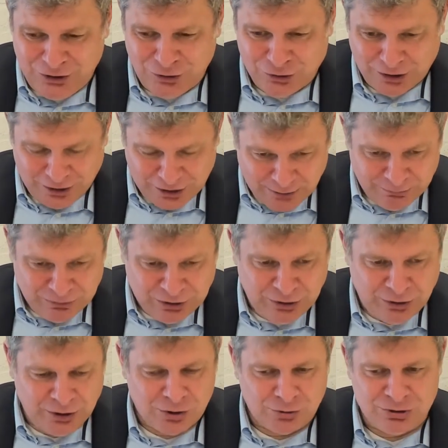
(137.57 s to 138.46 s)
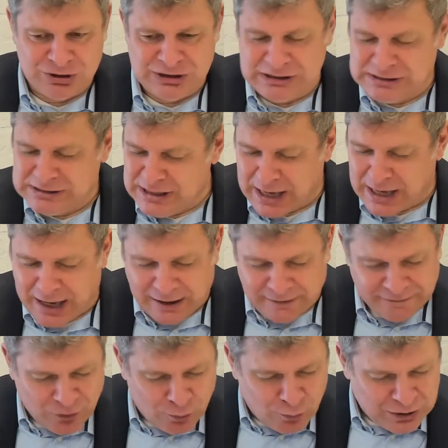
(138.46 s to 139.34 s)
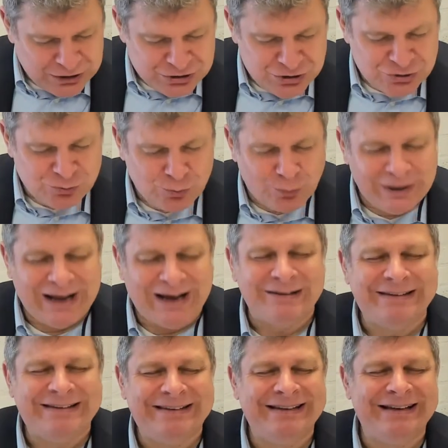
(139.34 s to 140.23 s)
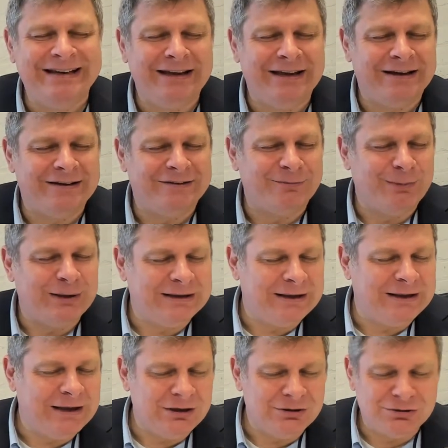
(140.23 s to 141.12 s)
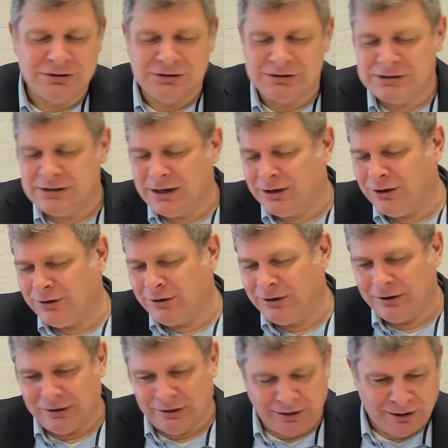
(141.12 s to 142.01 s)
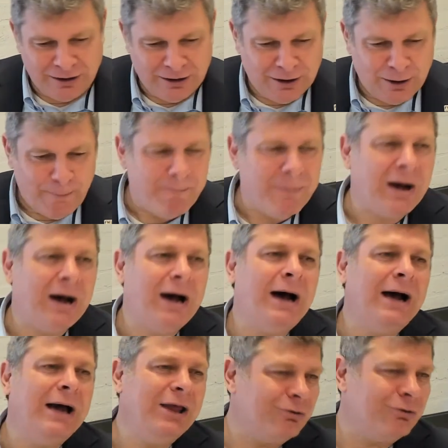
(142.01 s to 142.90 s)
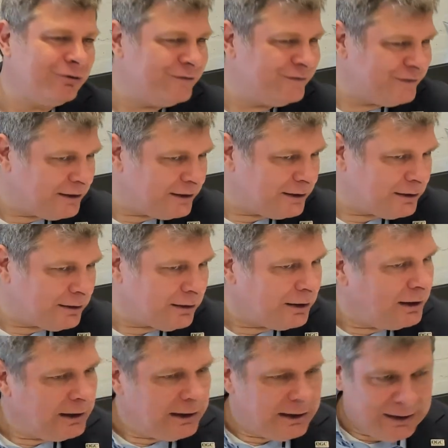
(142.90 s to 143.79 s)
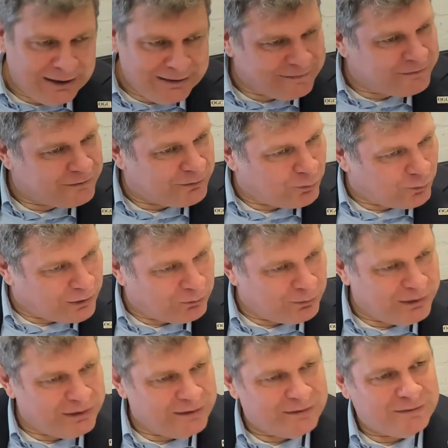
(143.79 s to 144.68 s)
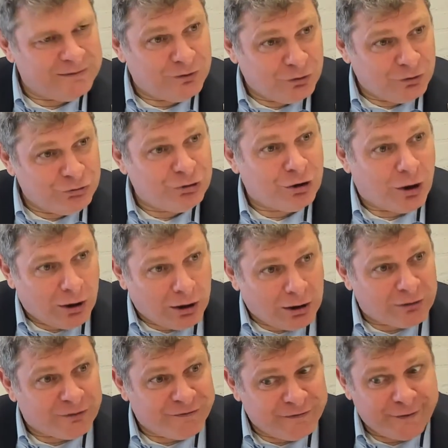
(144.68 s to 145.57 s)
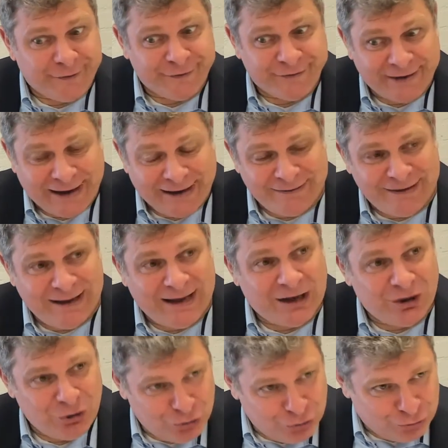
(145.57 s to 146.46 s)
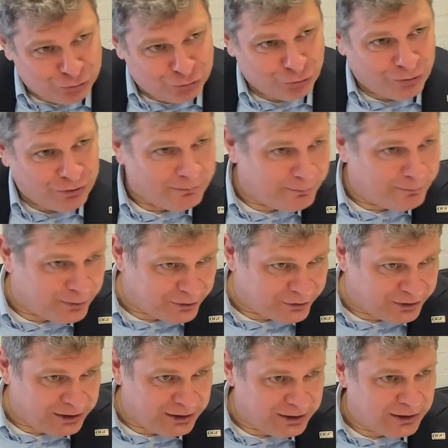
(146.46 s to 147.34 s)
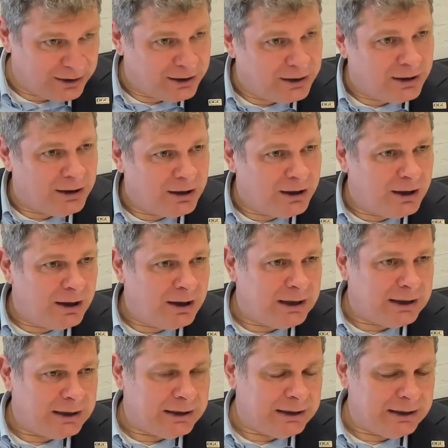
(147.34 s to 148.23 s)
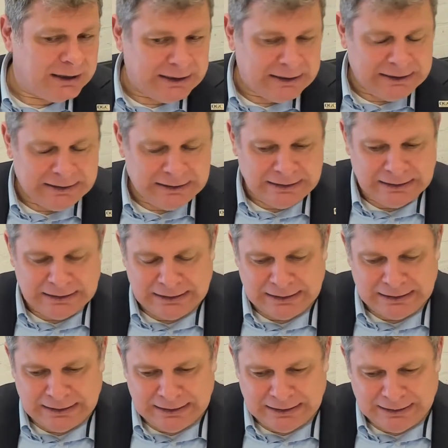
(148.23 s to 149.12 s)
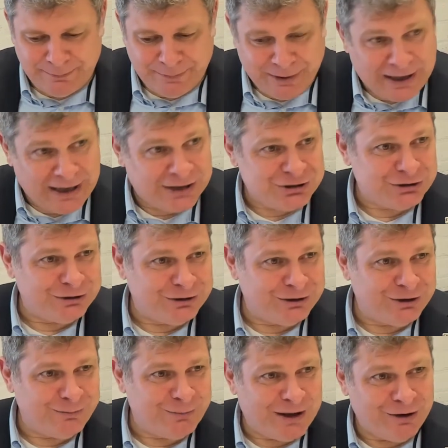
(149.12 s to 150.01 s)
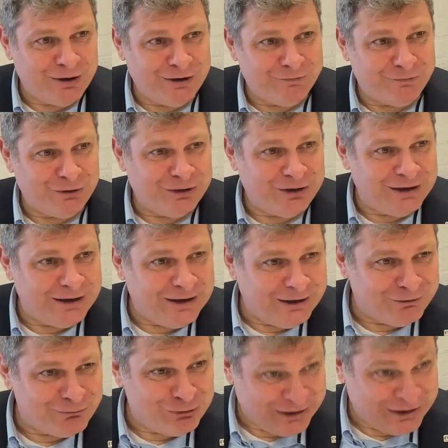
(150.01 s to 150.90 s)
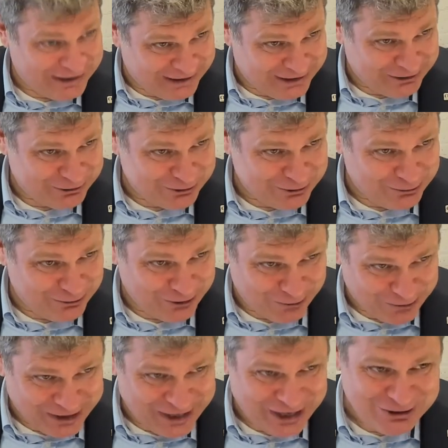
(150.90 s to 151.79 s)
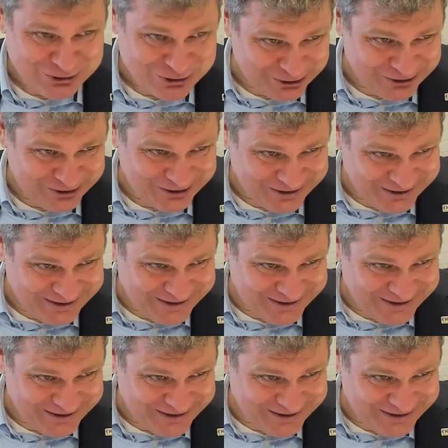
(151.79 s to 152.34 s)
you can come to the OGC, ask questions without setting expectations that you're going to buy or sell. It's what we call ourselves as that neutral body. And passionate about everything related to location.